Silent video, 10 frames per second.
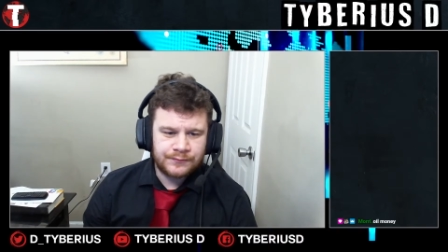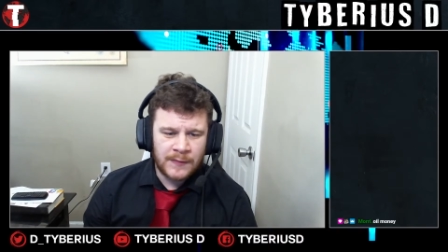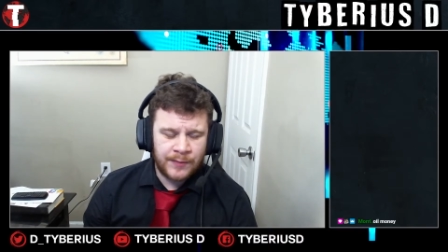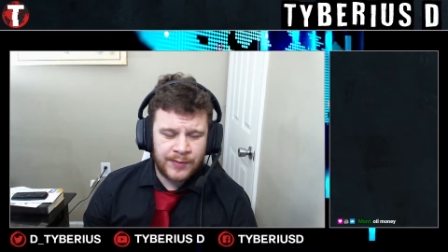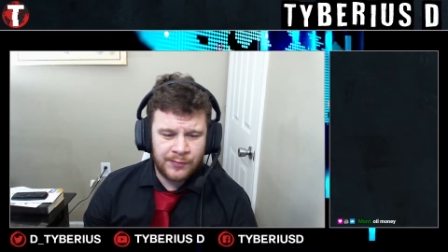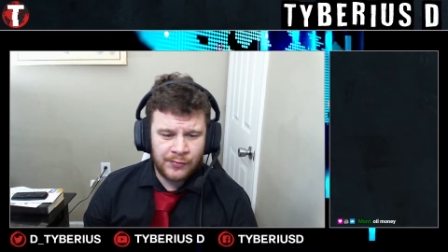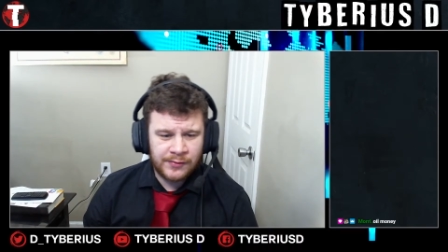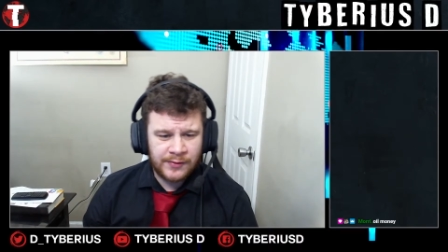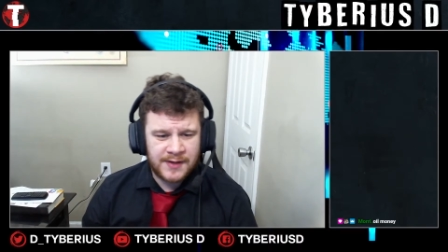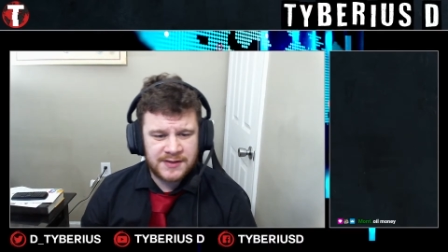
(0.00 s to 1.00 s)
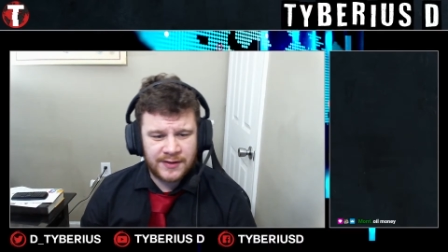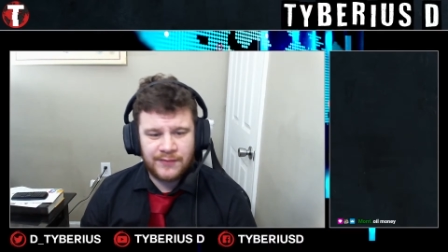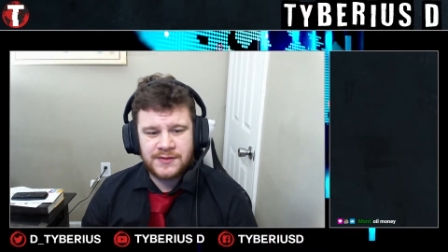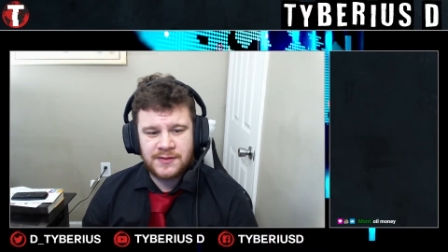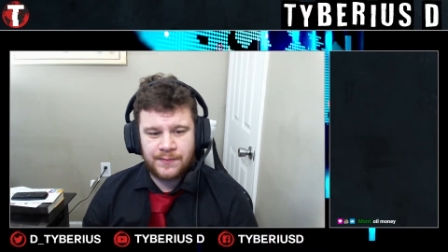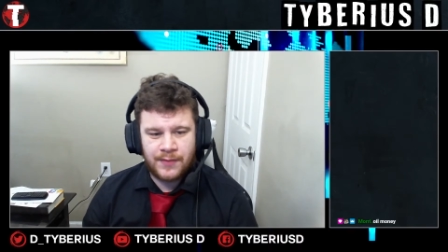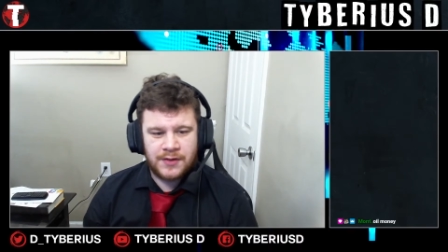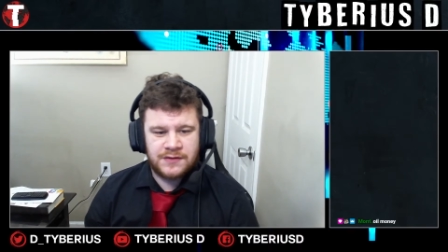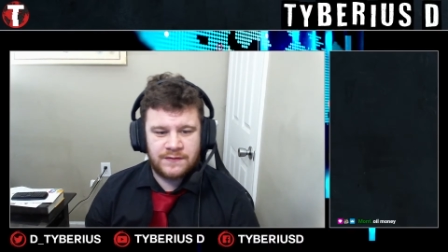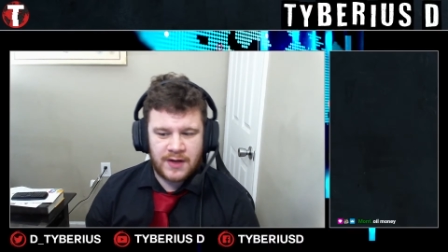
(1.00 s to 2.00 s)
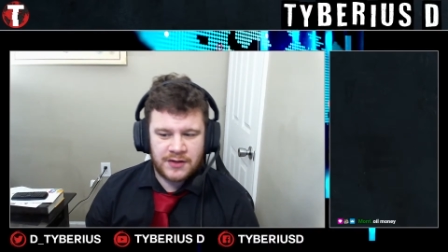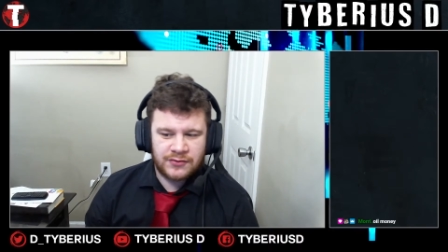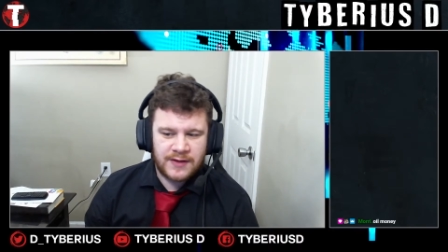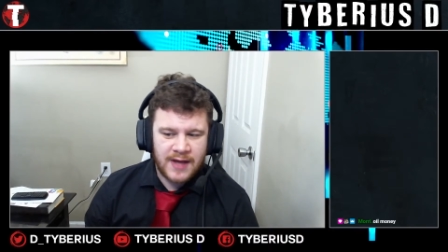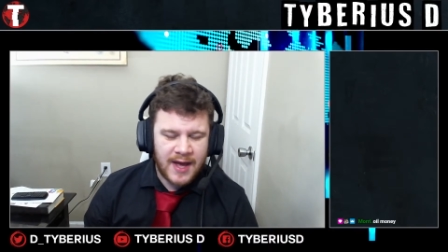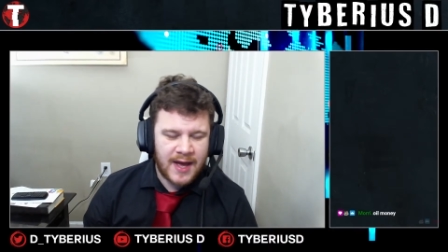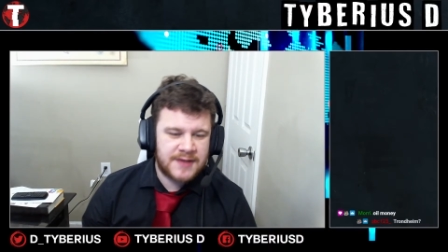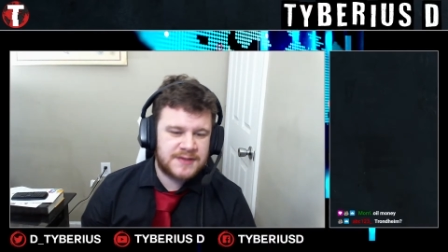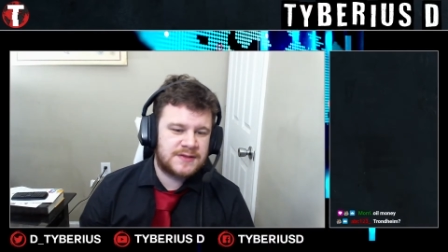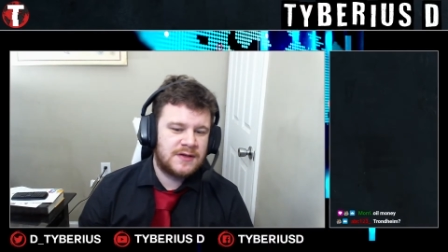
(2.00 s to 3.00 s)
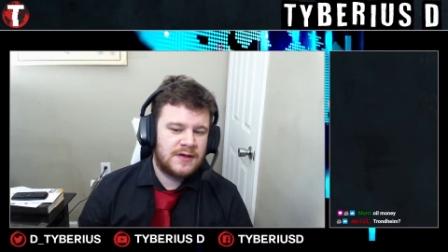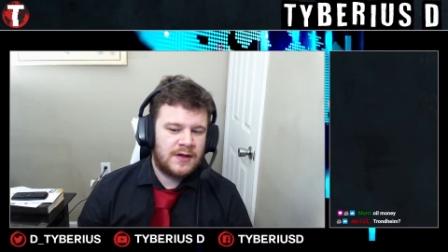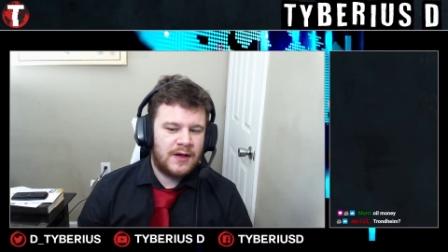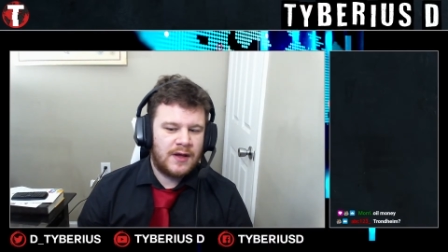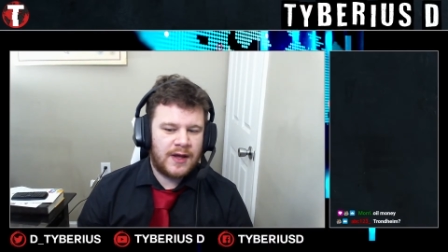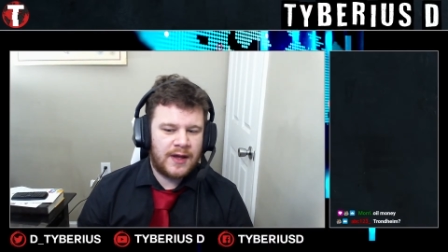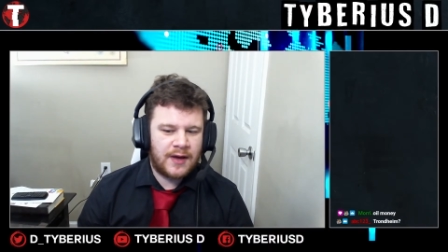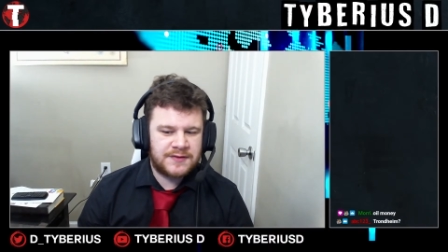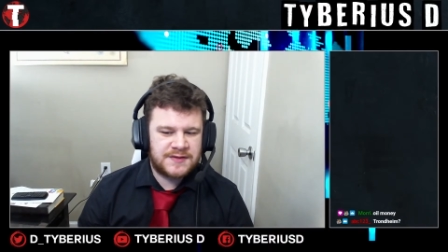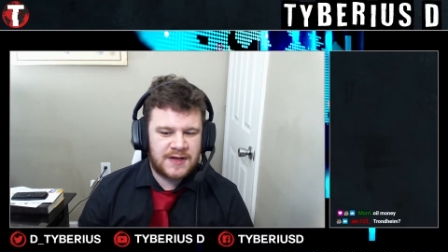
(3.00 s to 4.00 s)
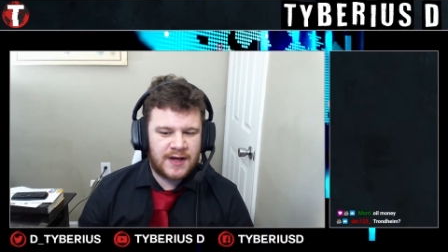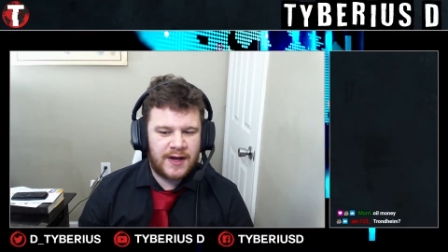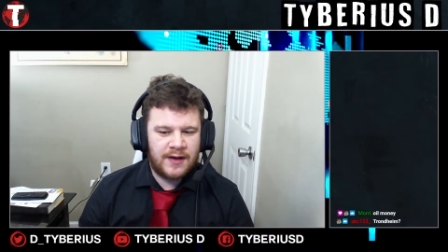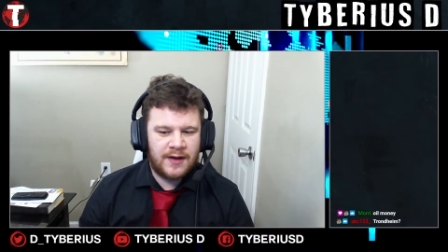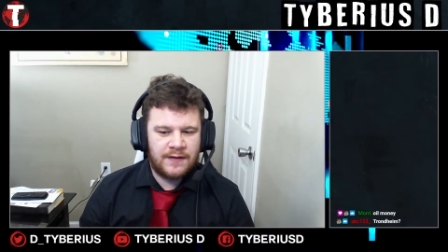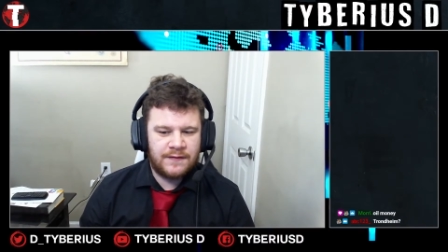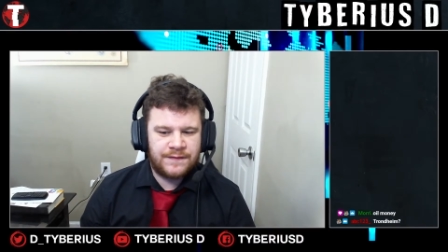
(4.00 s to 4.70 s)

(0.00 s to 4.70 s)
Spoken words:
people realized that there was a bunch of natural gas outside of